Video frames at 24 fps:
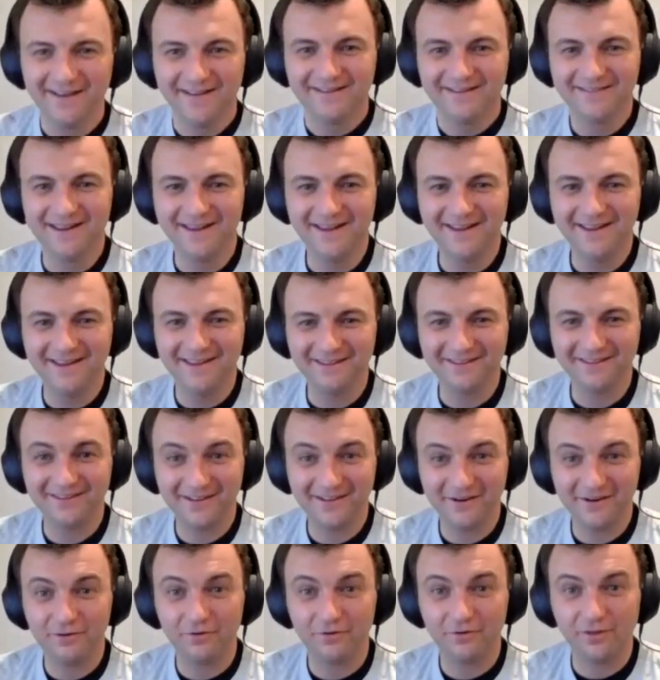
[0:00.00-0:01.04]
Neither
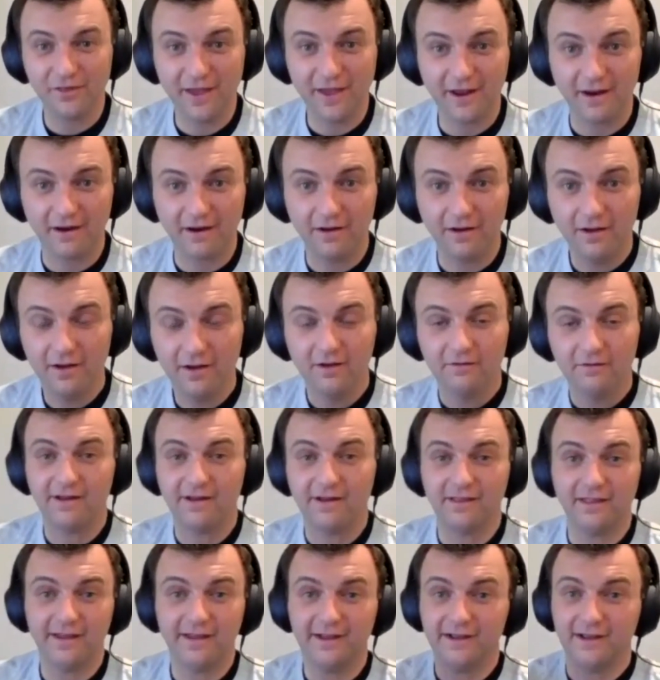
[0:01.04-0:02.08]
here nor there,
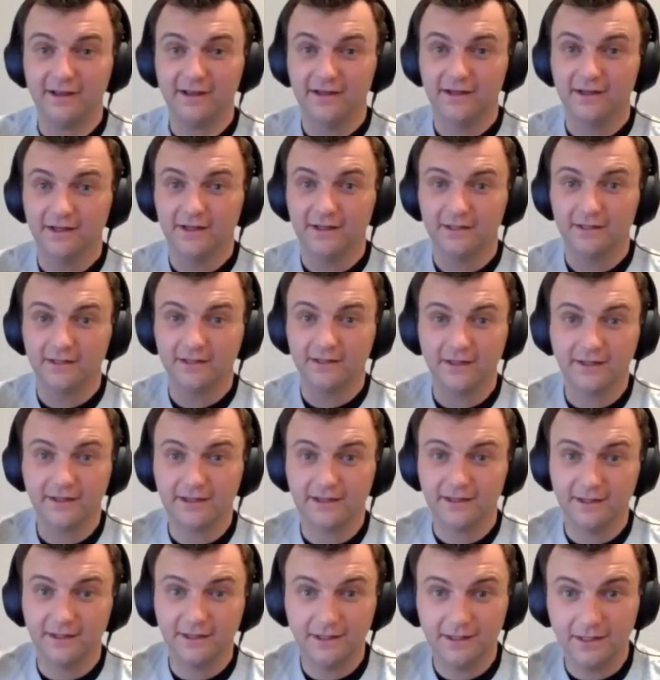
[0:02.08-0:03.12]
right? Like
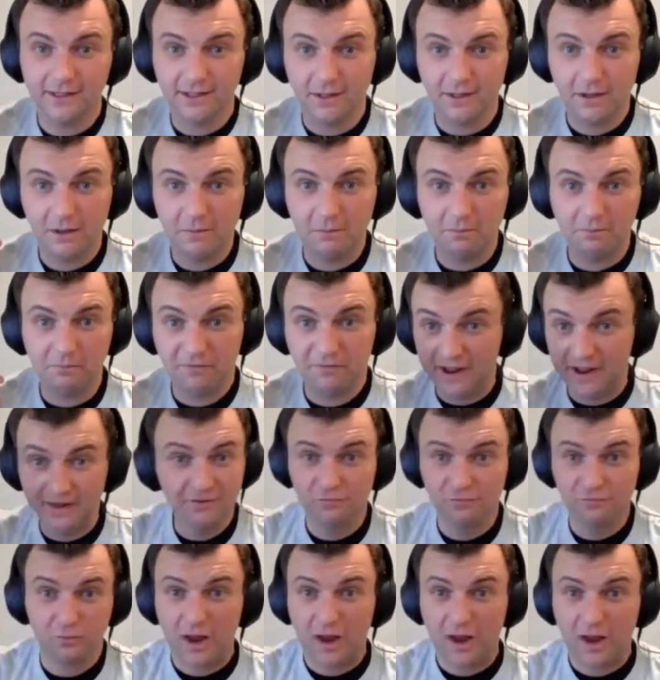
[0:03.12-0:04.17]

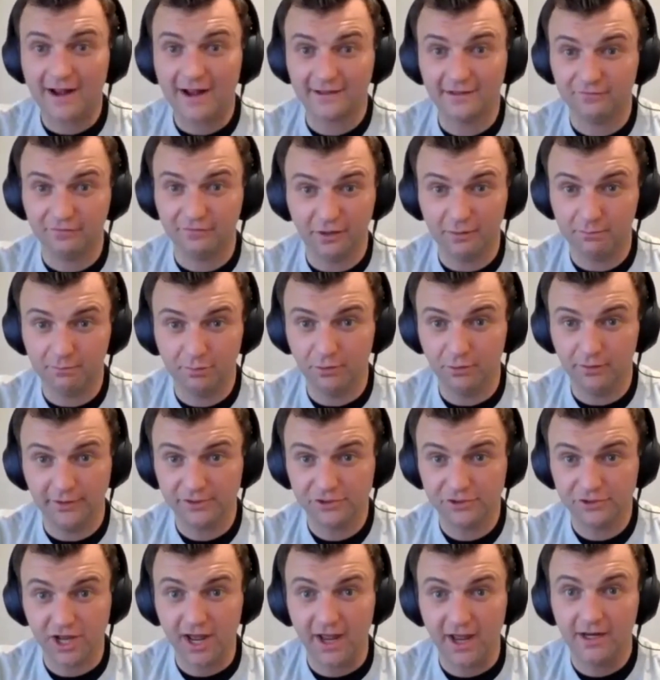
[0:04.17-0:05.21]
fans were actively booing
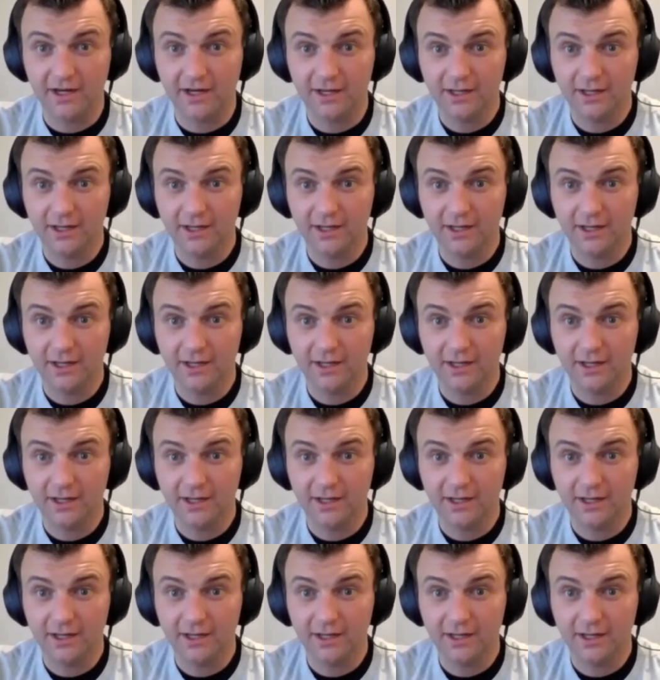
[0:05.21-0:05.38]
Jay